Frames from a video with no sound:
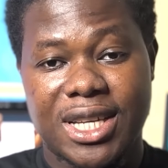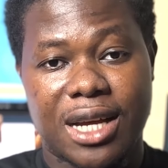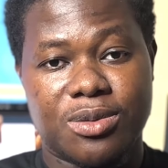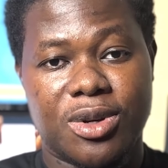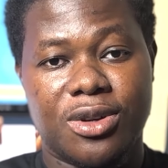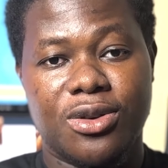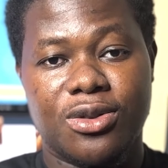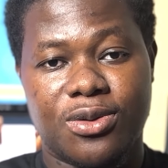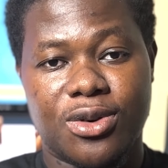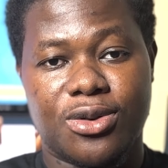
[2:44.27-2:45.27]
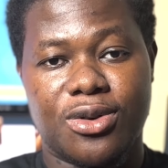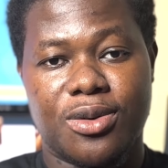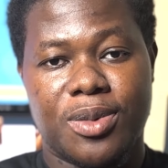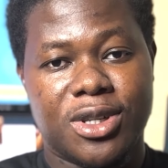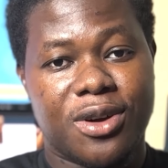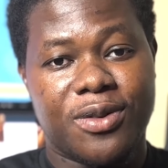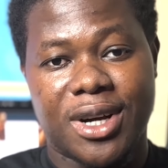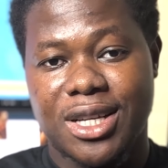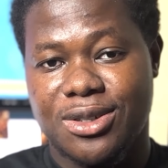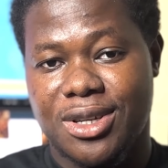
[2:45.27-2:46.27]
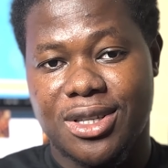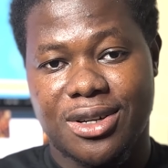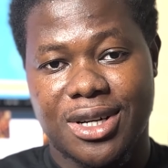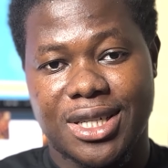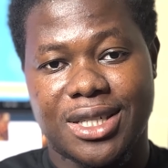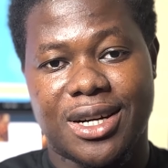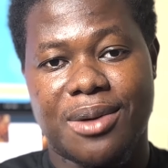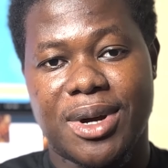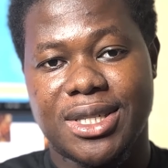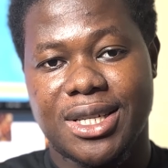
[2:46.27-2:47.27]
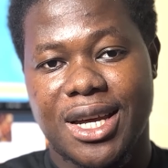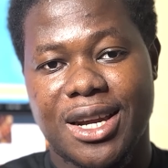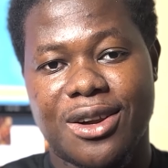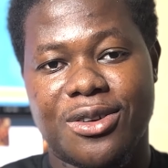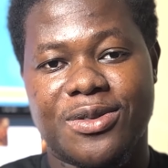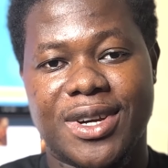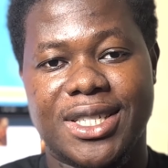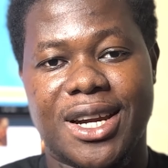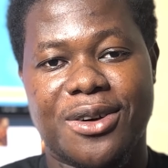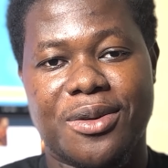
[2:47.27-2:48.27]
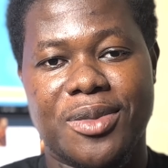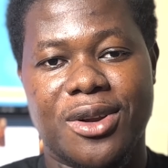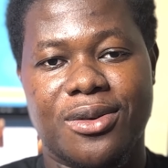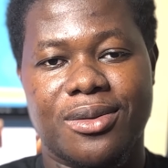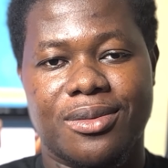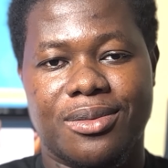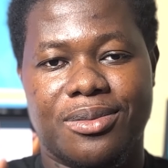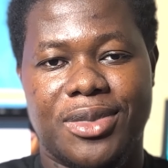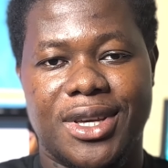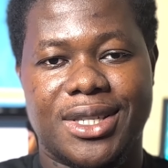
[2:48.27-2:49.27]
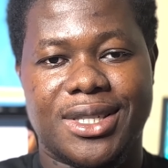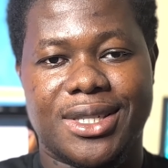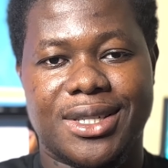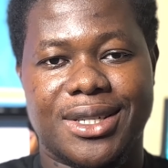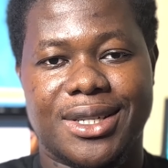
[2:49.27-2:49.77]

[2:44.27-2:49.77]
has been useful to you, please don't forget to hit on the subscribe button and the notification icon below. Peace.